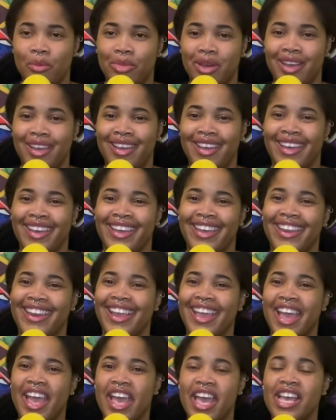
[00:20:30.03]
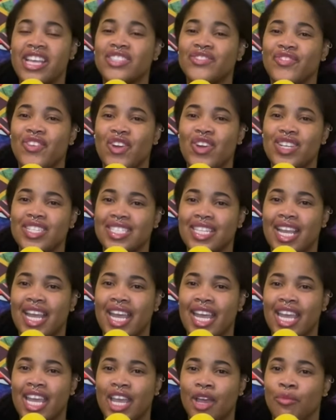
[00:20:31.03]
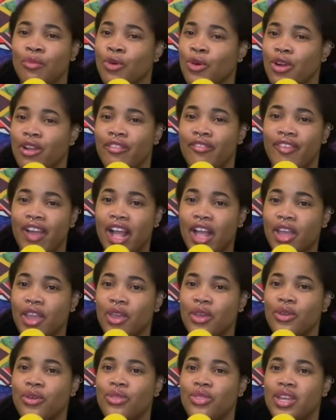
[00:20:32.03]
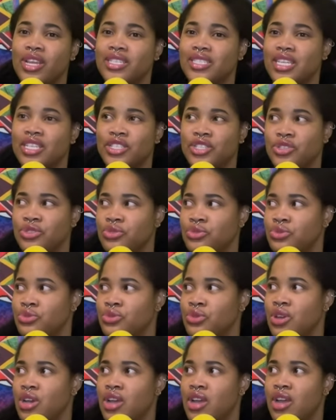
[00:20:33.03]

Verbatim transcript: But as far as like moral value, things that you